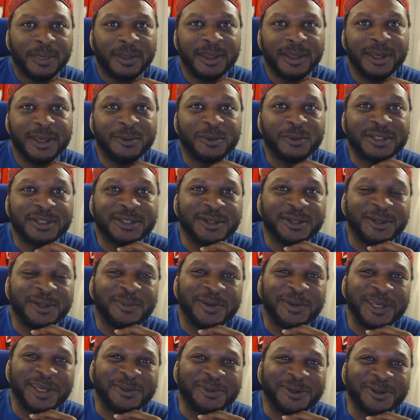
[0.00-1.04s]
Yeah, what's good,
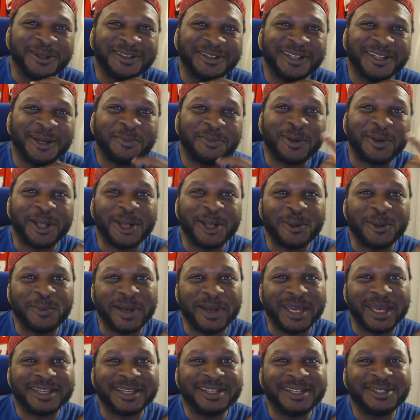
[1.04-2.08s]
people? Apollo
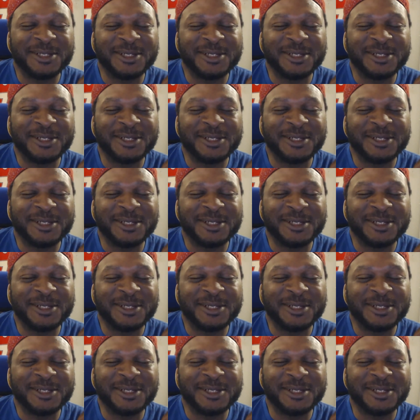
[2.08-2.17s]
back.